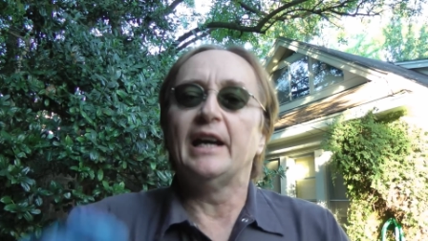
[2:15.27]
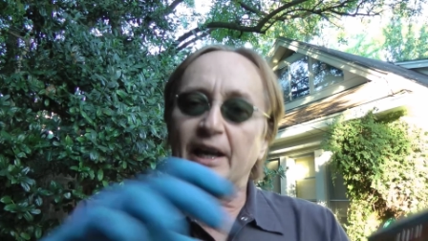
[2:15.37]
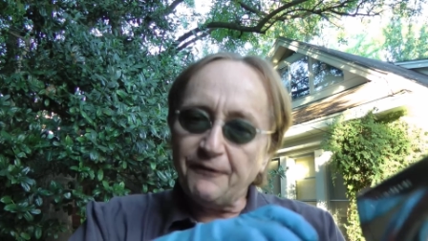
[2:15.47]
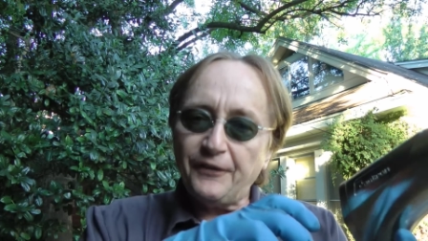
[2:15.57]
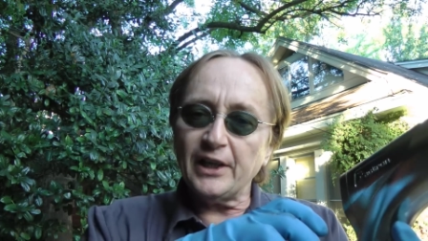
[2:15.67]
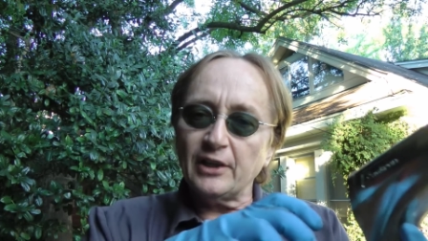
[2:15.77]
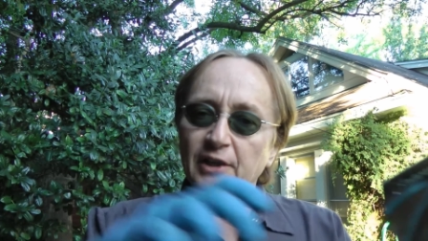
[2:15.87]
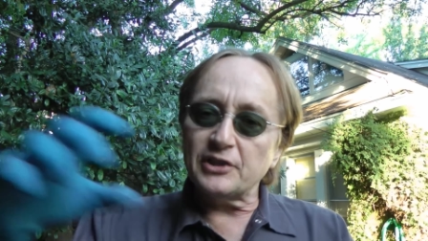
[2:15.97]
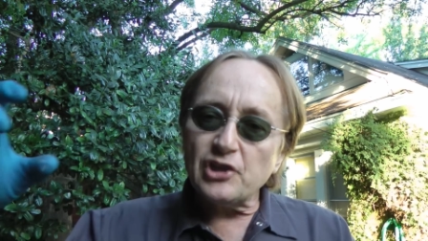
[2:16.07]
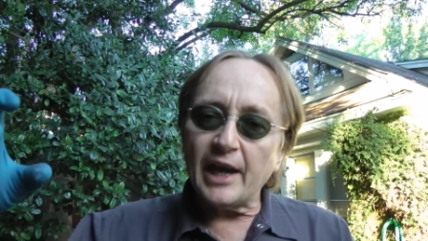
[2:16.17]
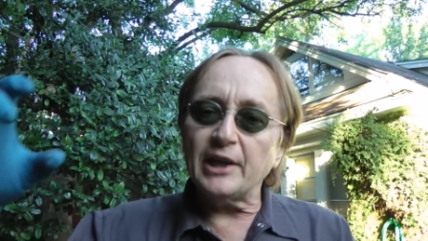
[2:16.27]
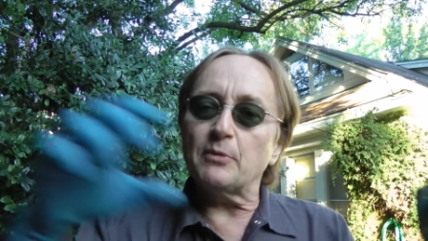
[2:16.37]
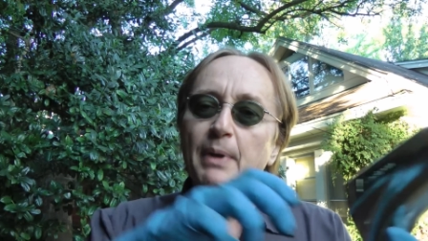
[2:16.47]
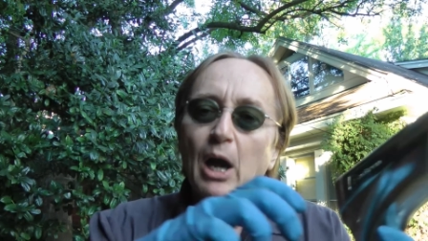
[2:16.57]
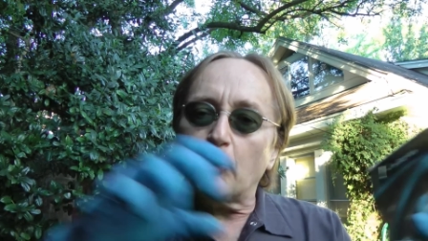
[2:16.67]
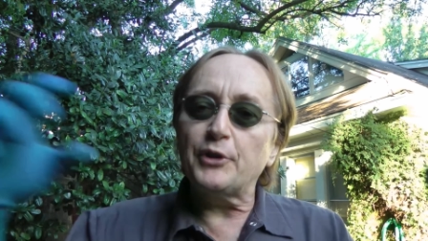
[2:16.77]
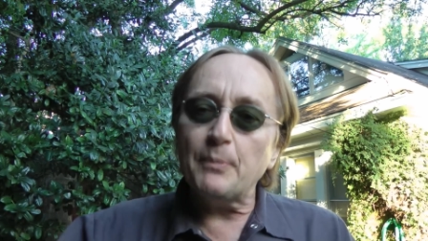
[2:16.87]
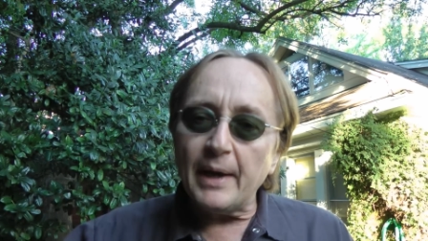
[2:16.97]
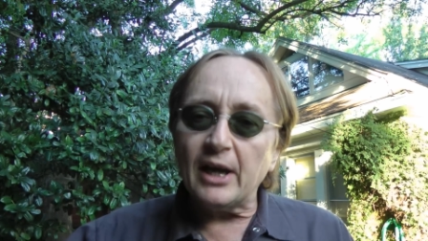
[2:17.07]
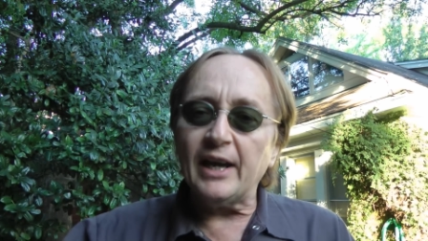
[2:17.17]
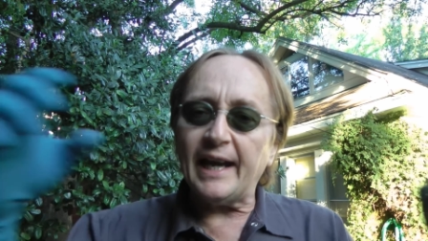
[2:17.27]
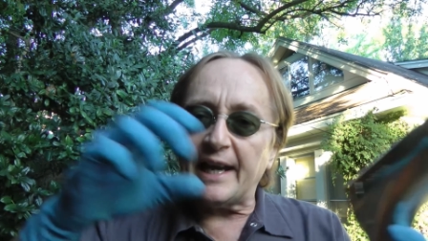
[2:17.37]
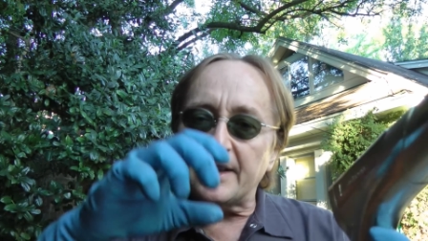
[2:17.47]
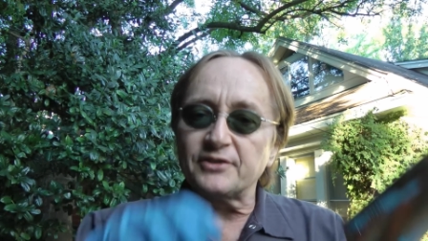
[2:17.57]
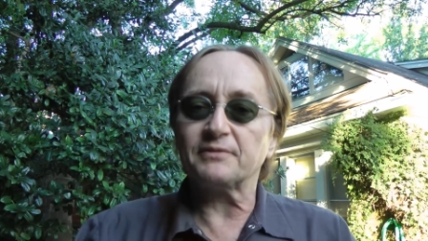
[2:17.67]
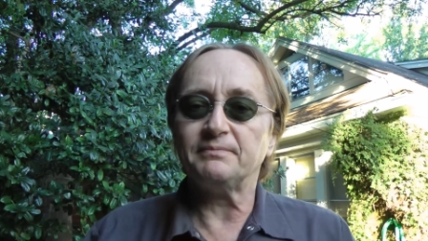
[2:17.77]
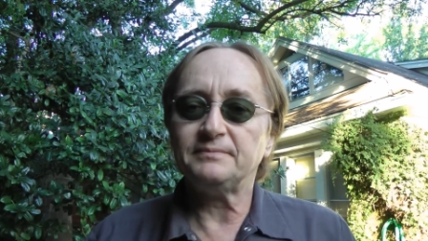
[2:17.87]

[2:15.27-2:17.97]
and feeling the chain or belt with your bare hands.